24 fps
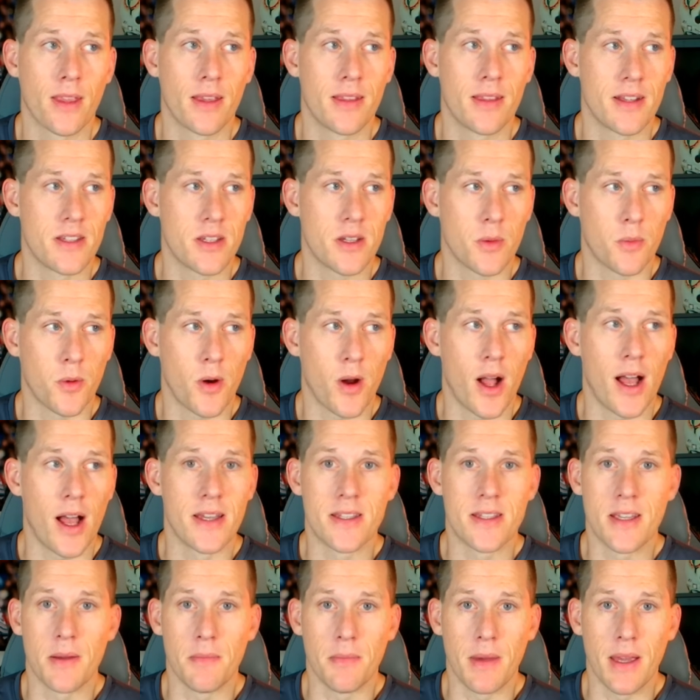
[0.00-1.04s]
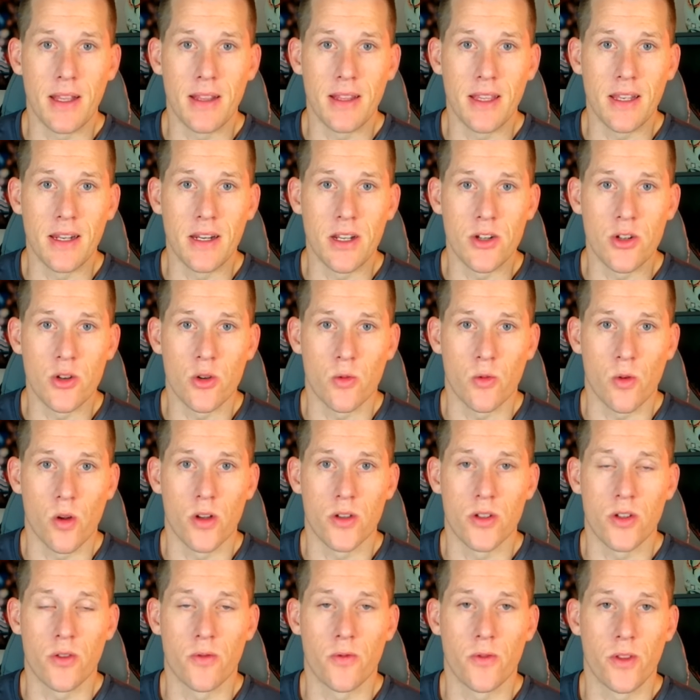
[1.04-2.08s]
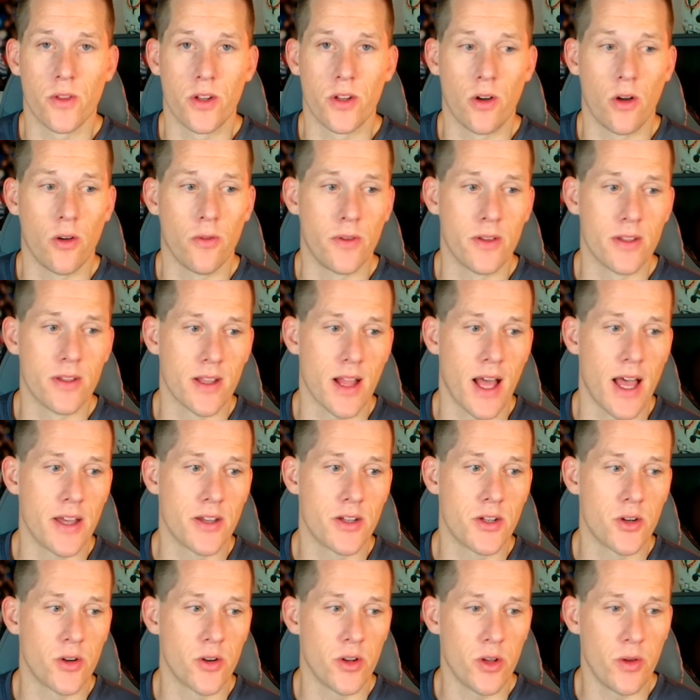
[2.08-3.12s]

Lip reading: that surprised and made the initial roster for the Dolphins last year.